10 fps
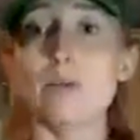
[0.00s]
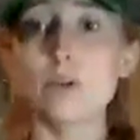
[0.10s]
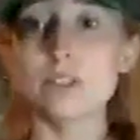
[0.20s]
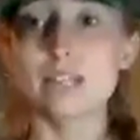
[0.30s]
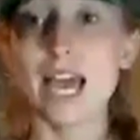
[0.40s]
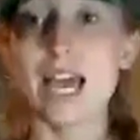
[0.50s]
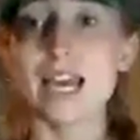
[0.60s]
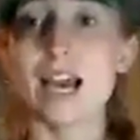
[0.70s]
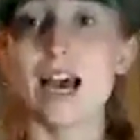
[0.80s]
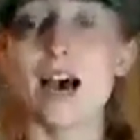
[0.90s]
will
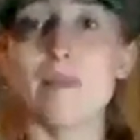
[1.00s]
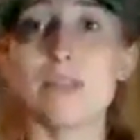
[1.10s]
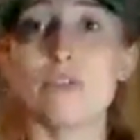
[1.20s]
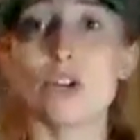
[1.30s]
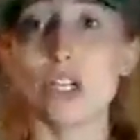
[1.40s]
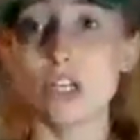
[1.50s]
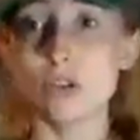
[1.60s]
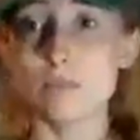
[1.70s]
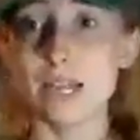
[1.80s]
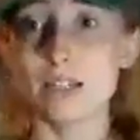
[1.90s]
say, if you're going to
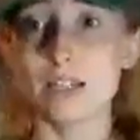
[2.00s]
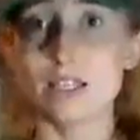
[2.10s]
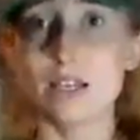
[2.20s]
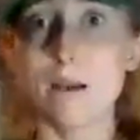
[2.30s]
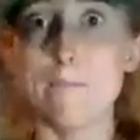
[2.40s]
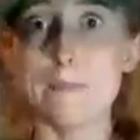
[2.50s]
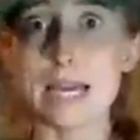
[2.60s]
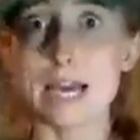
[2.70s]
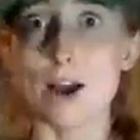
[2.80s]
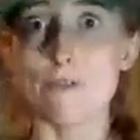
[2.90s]
use a mandolin,
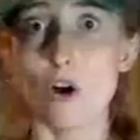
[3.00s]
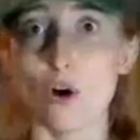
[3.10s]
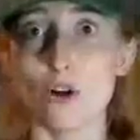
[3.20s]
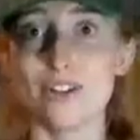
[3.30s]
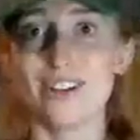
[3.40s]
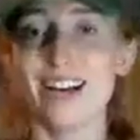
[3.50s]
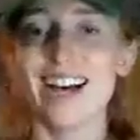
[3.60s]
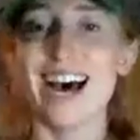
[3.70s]
be careful.